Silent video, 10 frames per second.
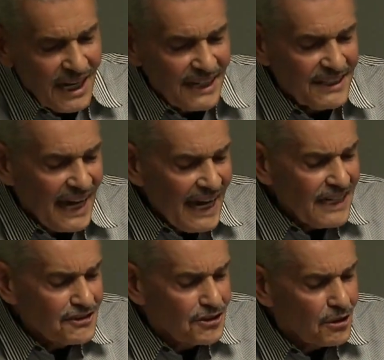and the
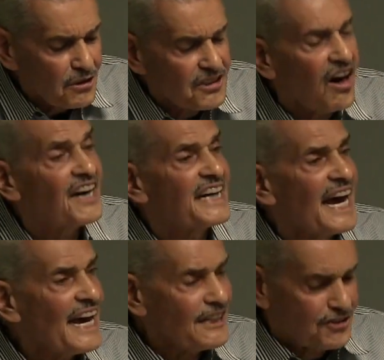angels are the
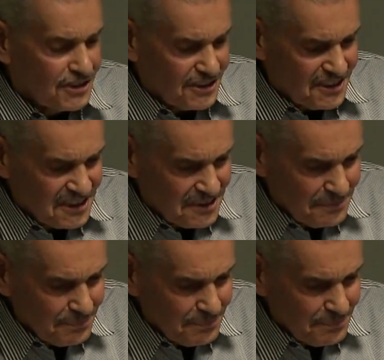agents